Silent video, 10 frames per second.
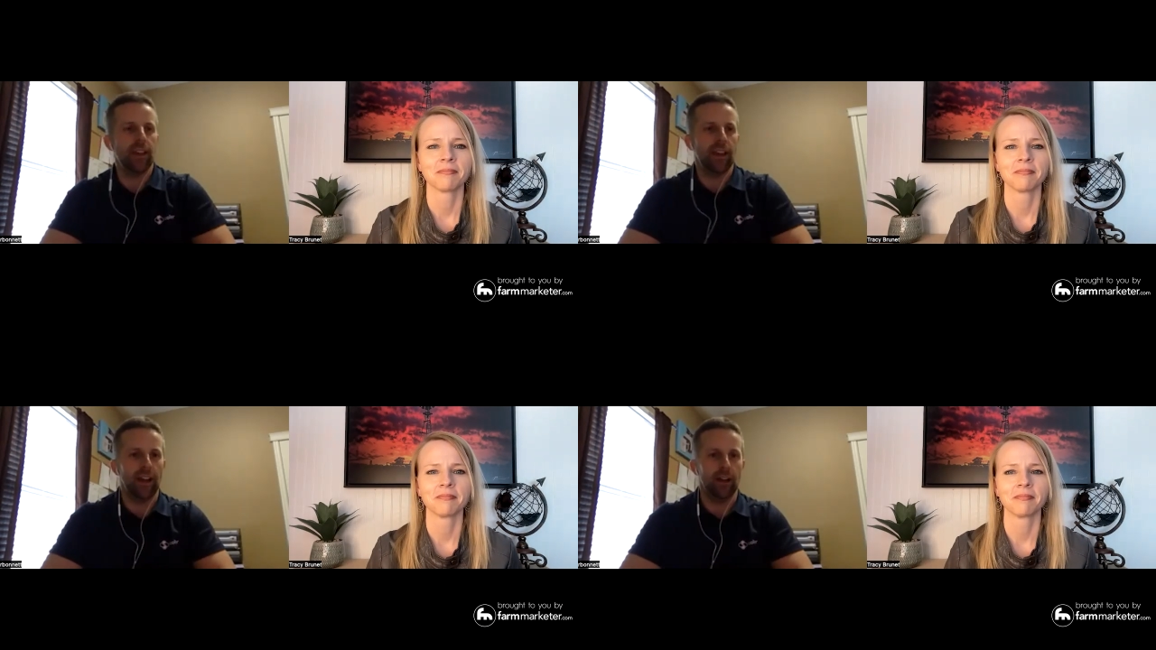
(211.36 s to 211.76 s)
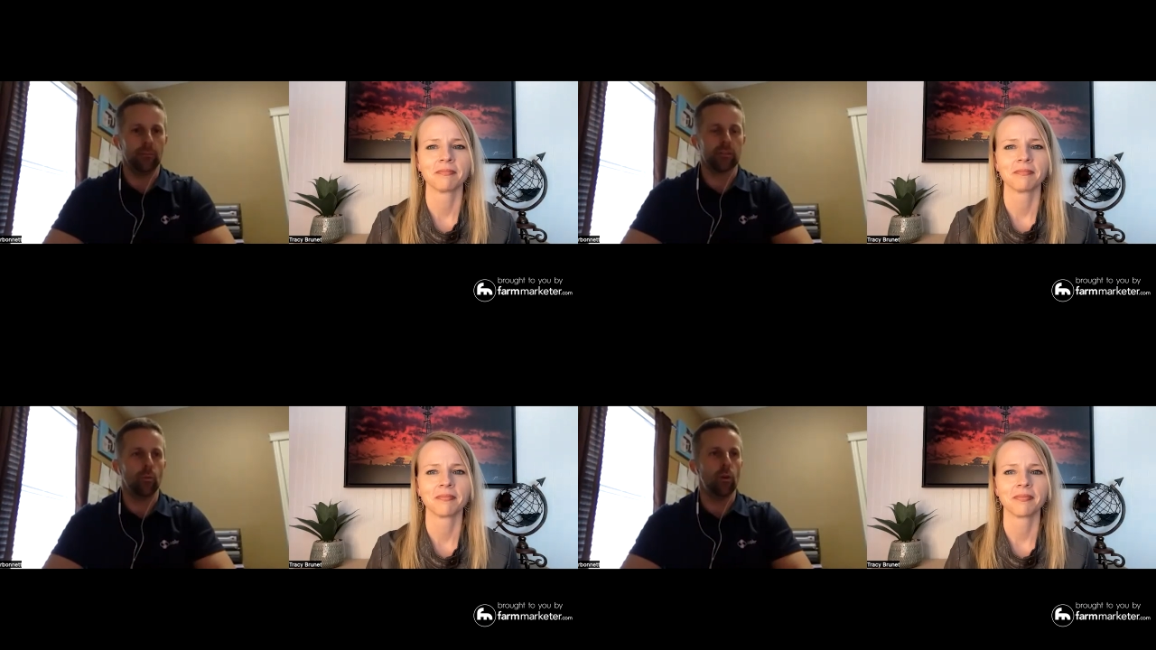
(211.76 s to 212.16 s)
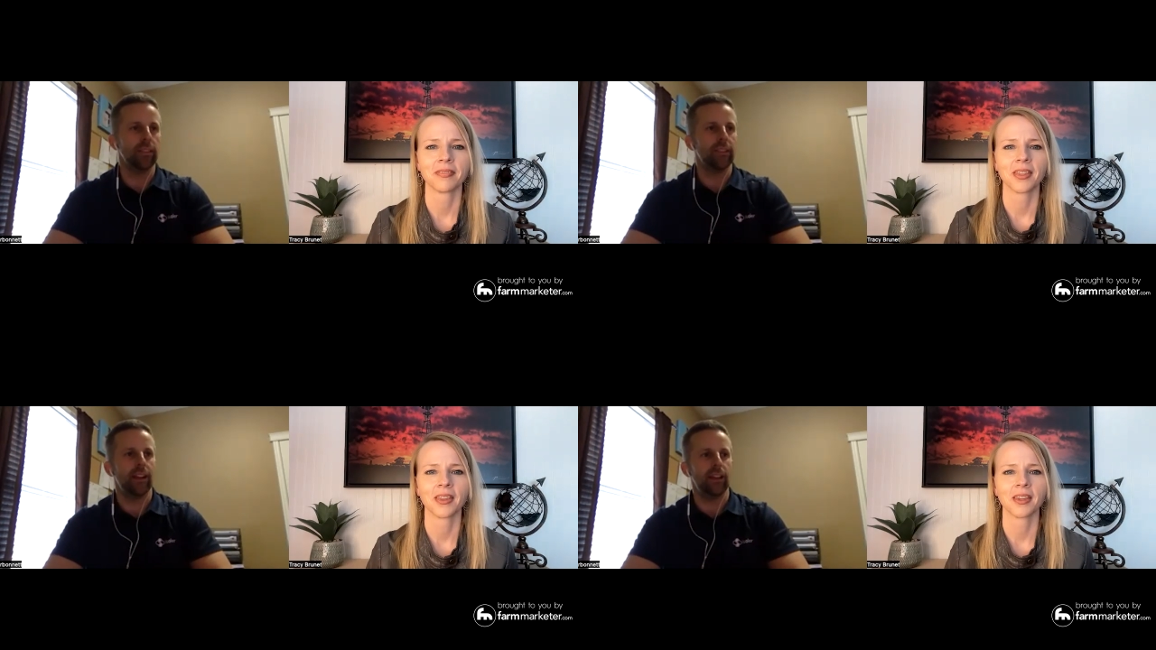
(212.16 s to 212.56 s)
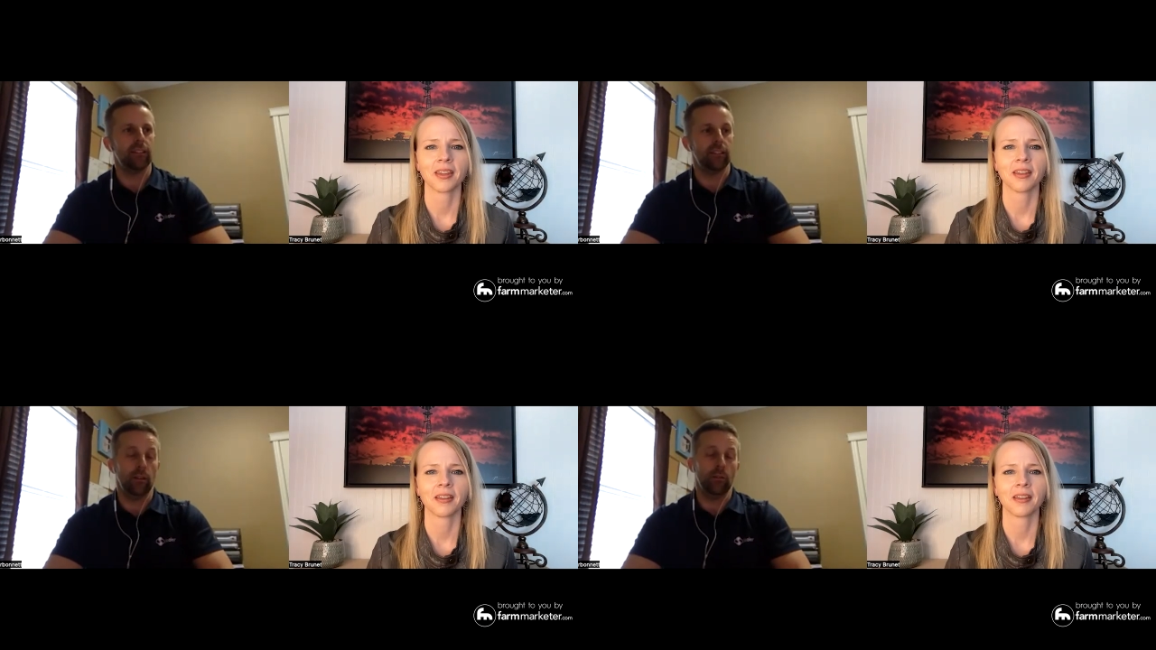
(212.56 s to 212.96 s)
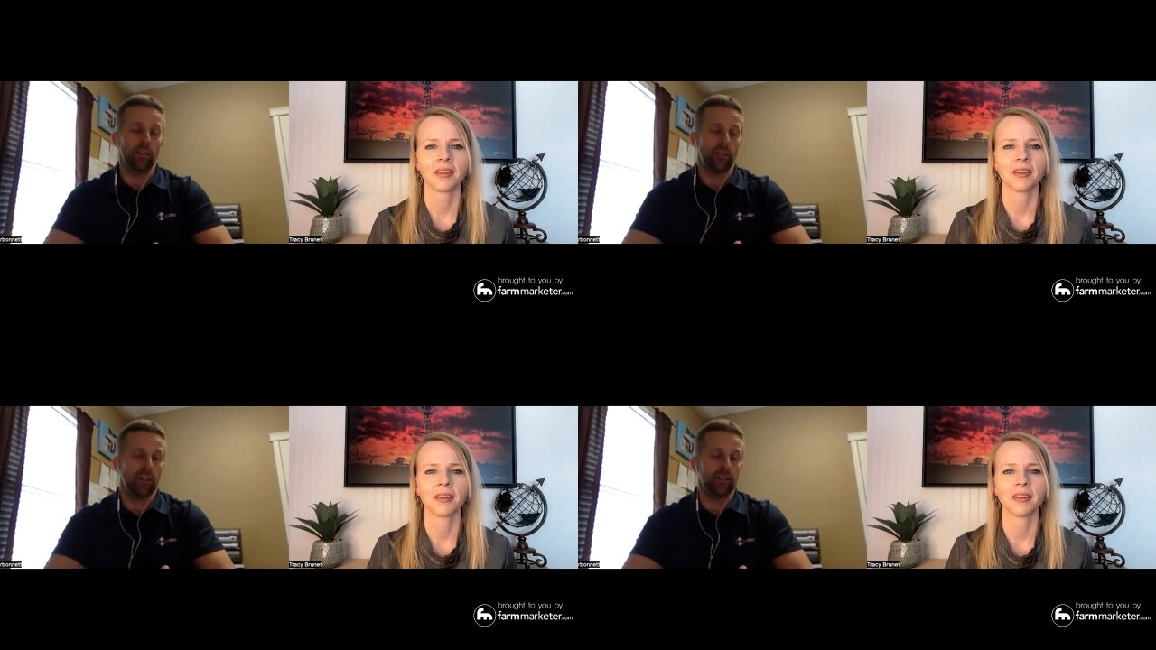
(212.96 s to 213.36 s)
Speaker 1: So one that I,
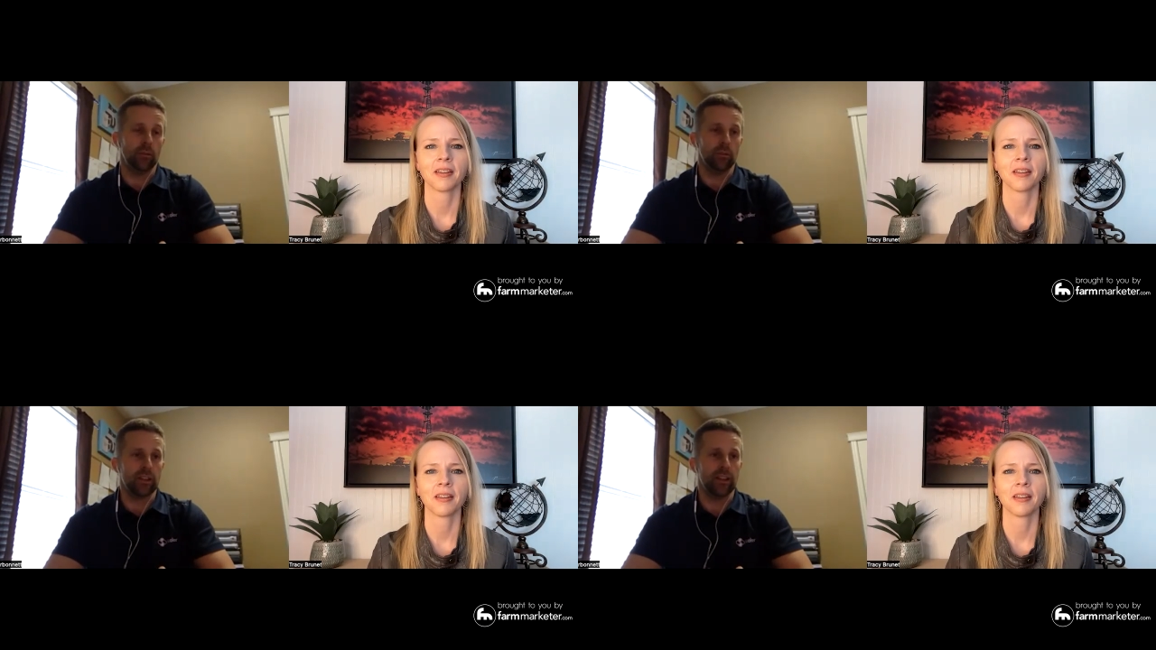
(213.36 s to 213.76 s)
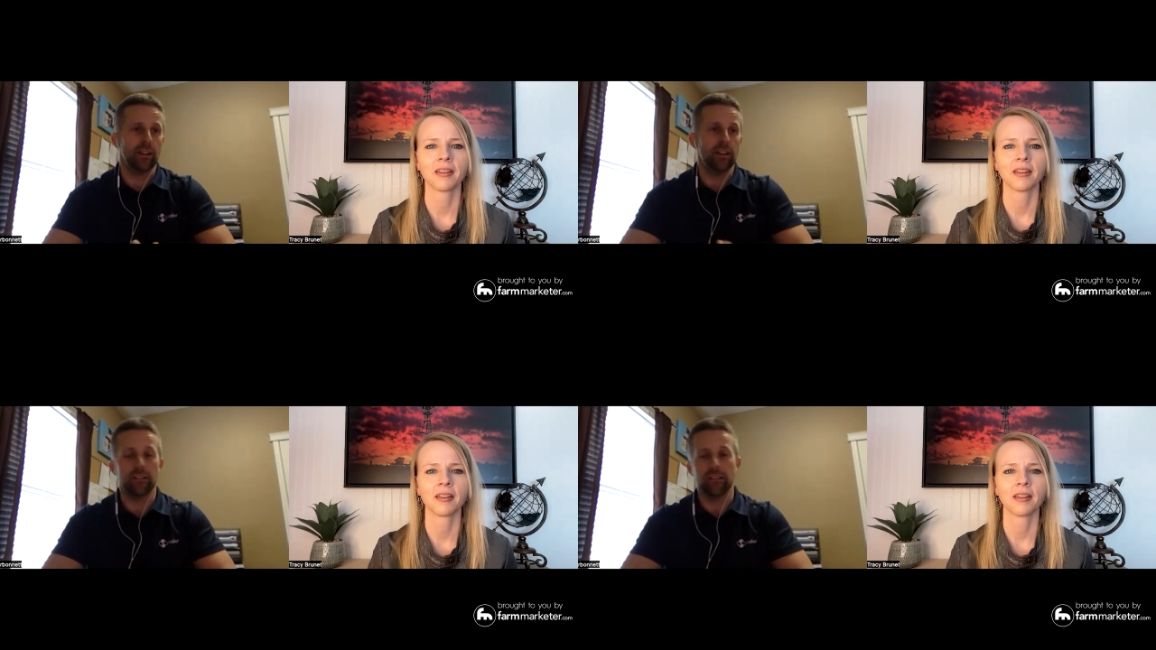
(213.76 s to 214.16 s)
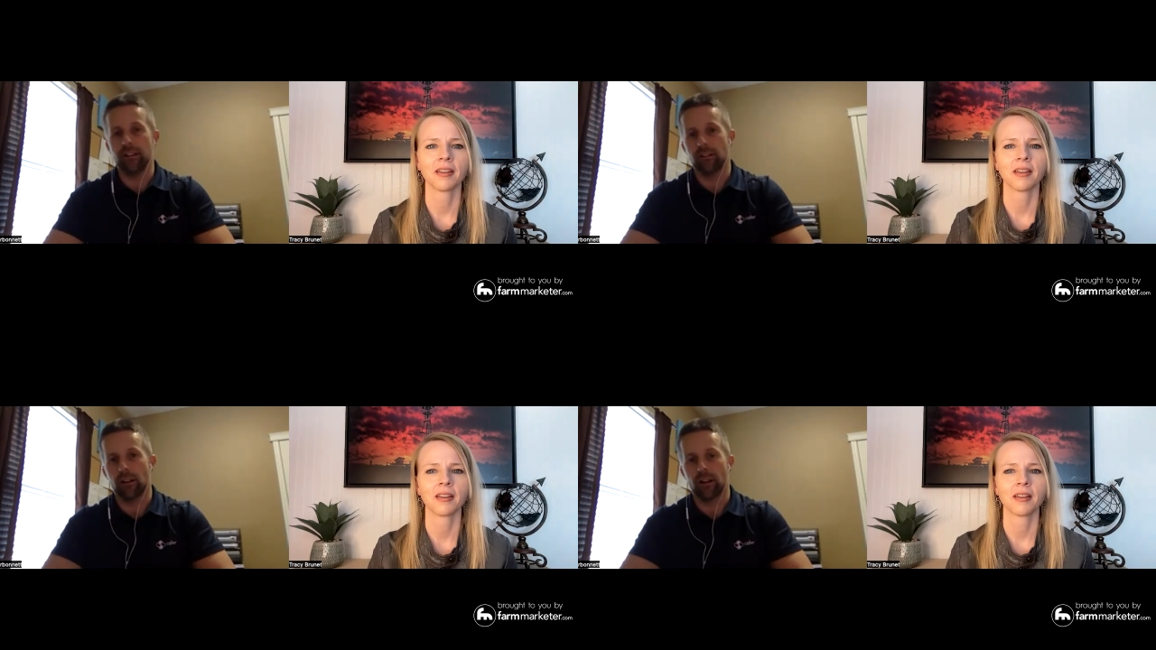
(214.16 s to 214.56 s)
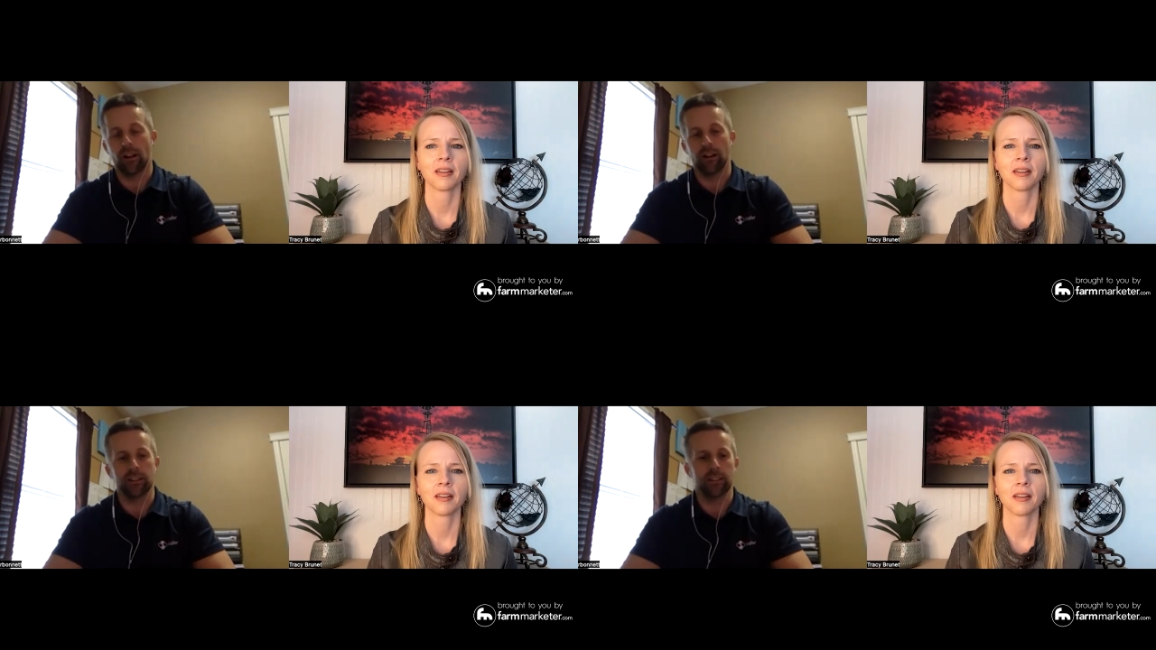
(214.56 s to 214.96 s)
thought that was kind of near and dear to our heart